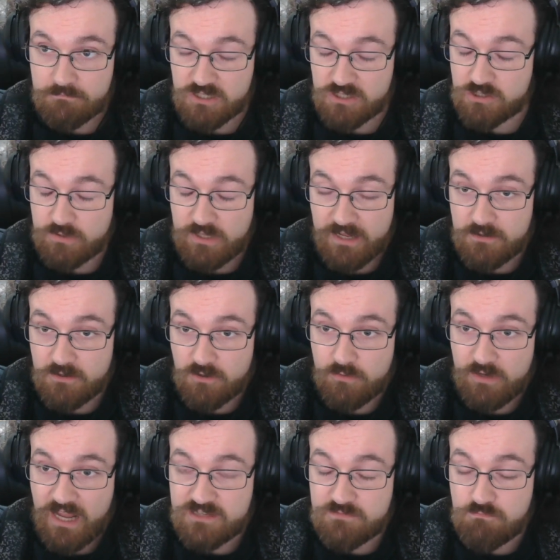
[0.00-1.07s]
just so that, you know,
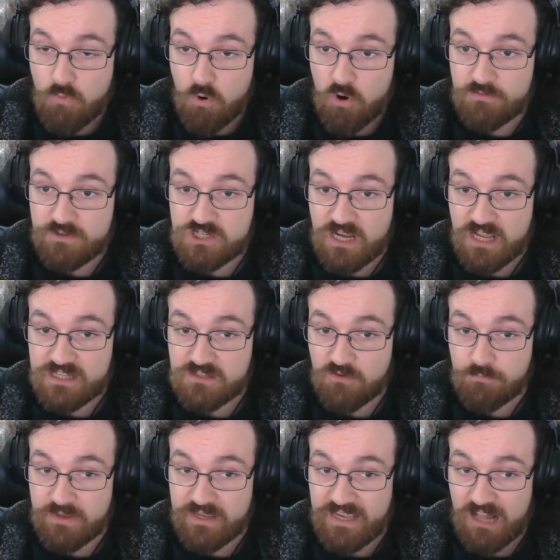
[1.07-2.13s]
it has more of a chance of
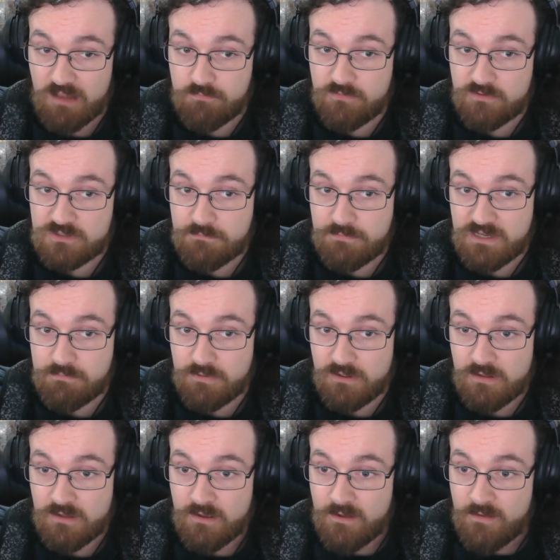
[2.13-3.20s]
being helpful to
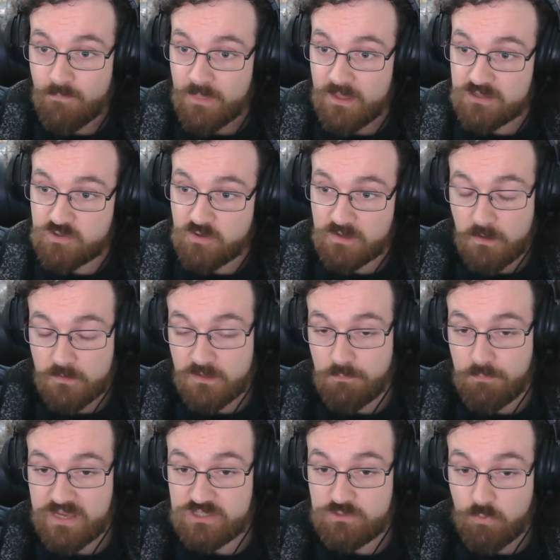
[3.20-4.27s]
people. And so I thought the
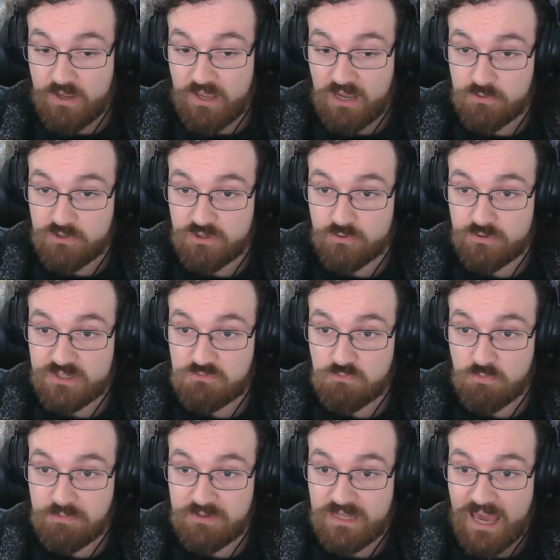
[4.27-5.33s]
best way I would do this
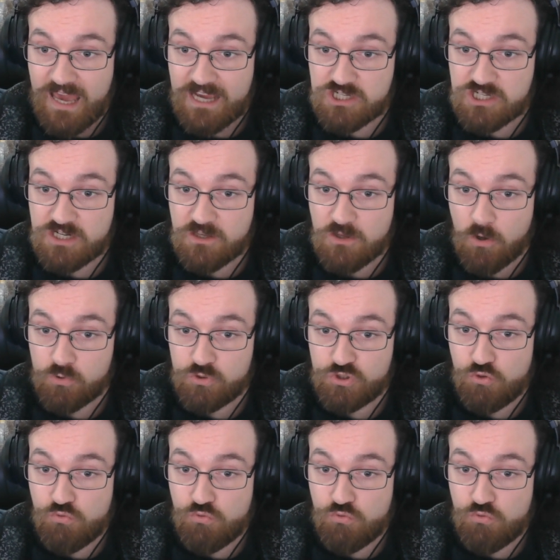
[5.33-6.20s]
would be to actually go to